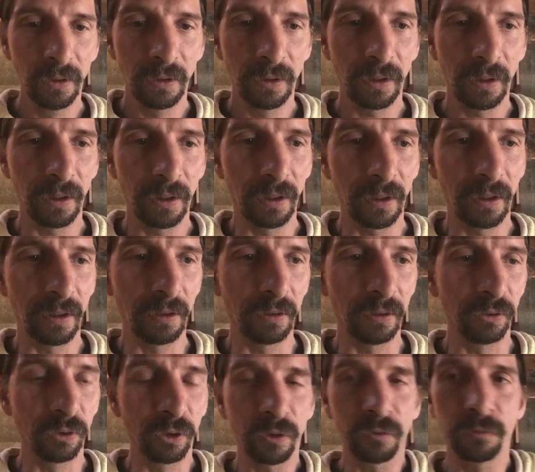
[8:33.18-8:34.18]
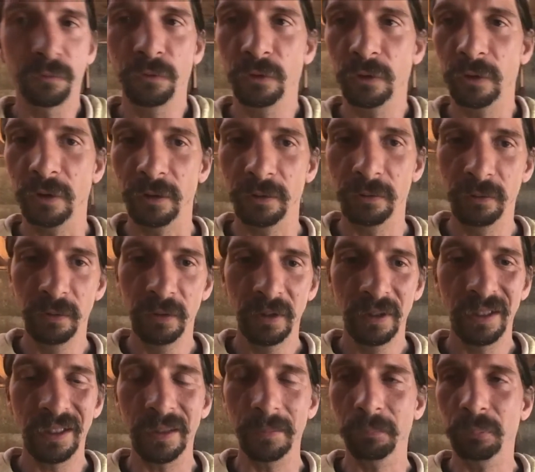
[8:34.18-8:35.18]
look for
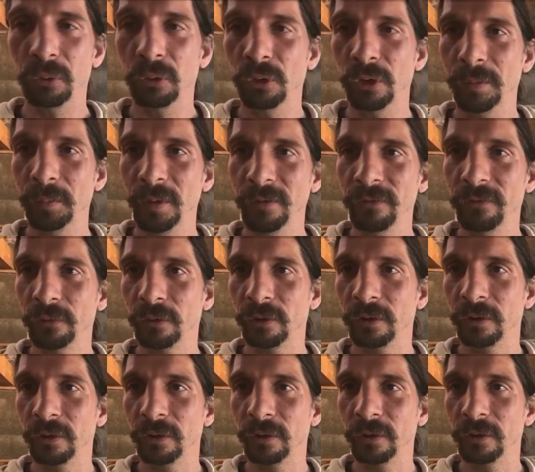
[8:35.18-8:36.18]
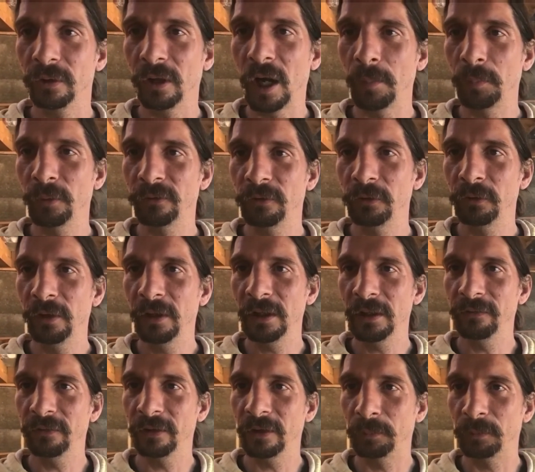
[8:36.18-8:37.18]
employments or opportunities in
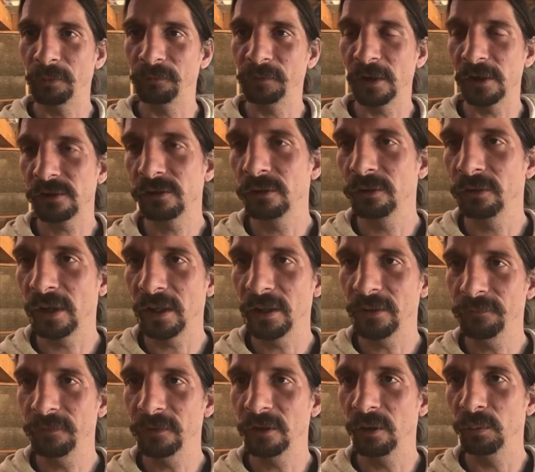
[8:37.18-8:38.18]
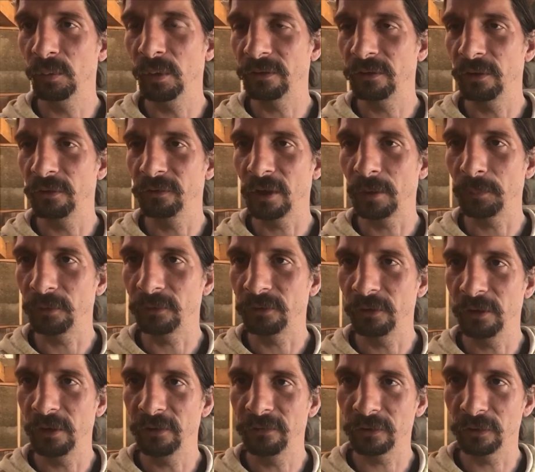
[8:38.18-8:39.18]
their professional life, you know, what those
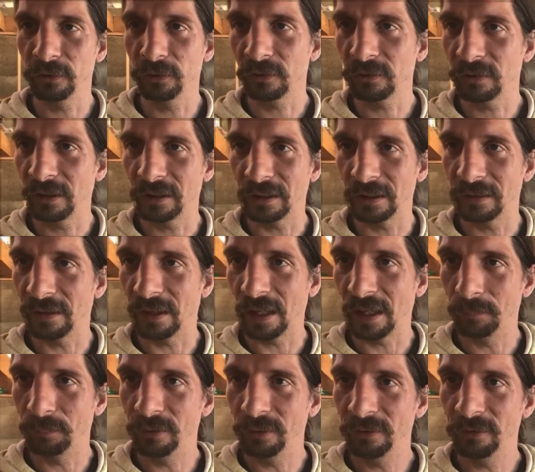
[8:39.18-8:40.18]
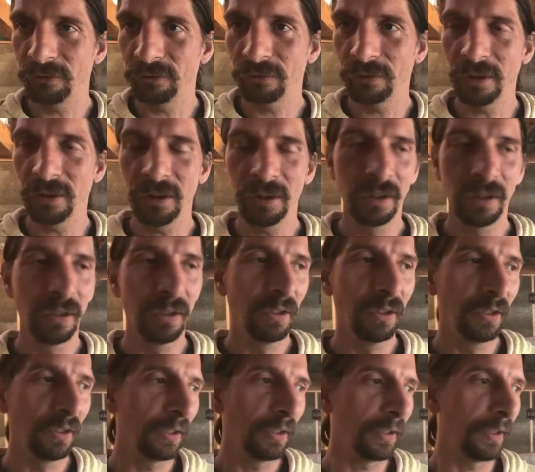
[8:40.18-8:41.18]
opportunities could look like in the hemp industry.
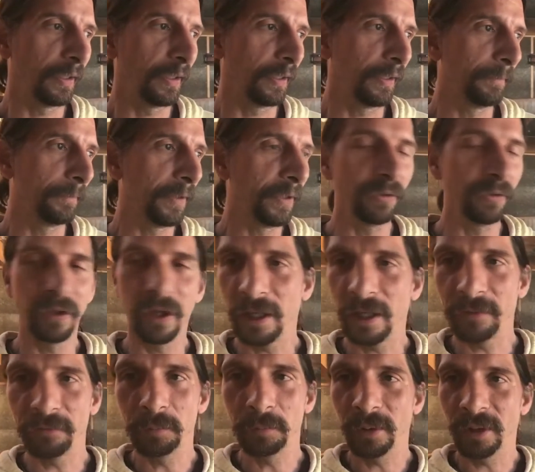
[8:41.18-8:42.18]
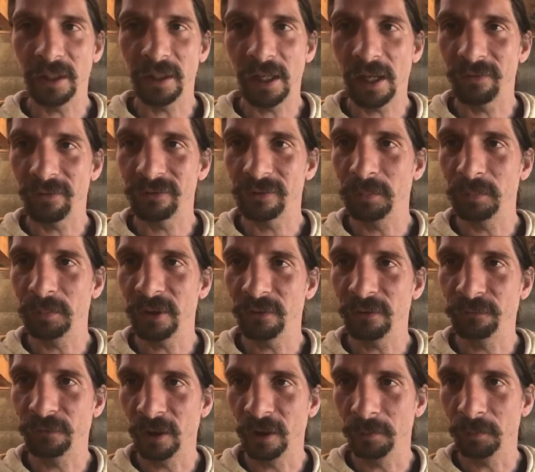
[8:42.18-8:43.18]
You know, not everybody has to be a
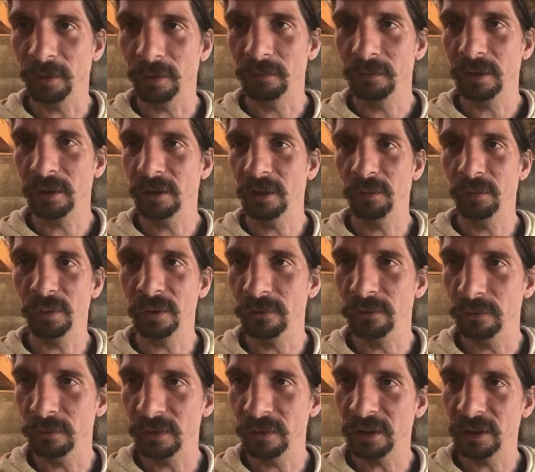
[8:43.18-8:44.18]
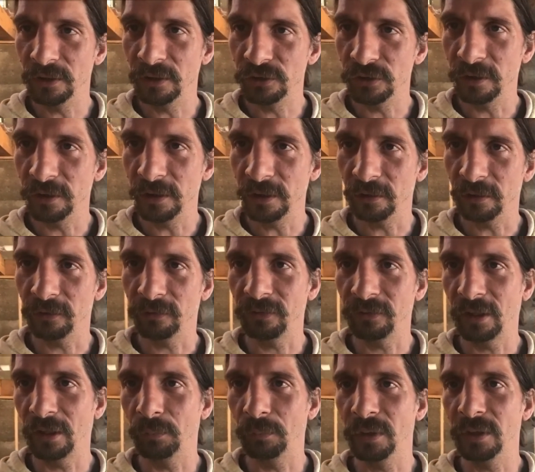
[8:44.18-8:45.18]
farmer. You know, we do need engineers,
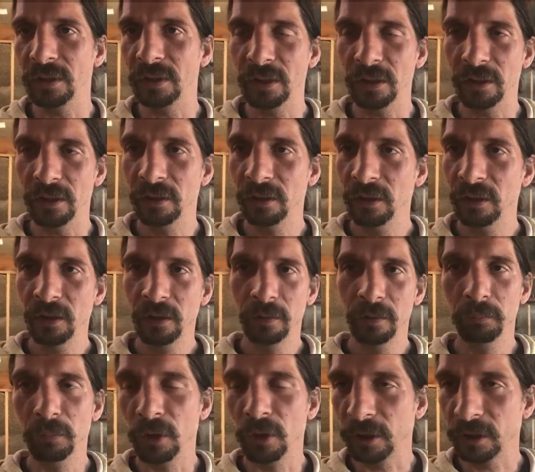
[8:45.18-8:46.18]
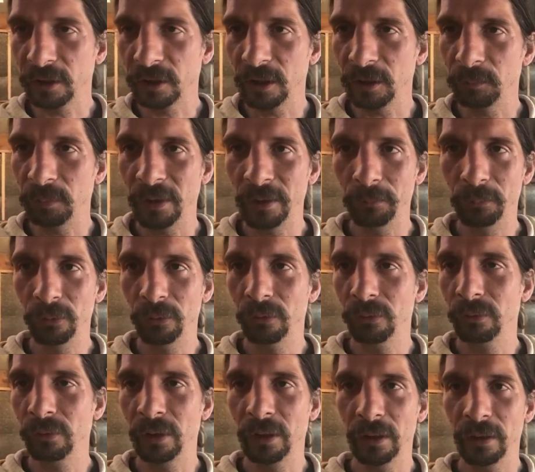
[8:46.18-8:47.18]
and we need marketing
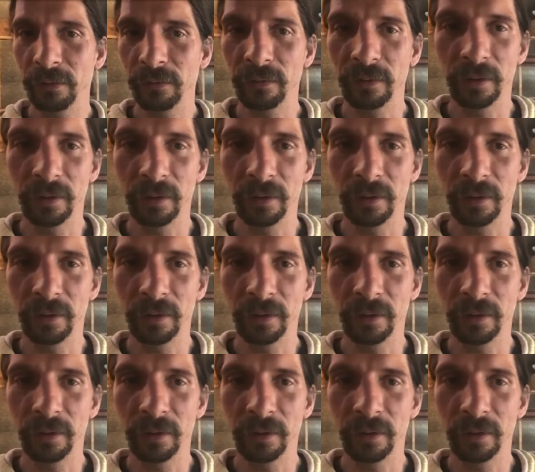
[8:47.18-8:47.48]
people, and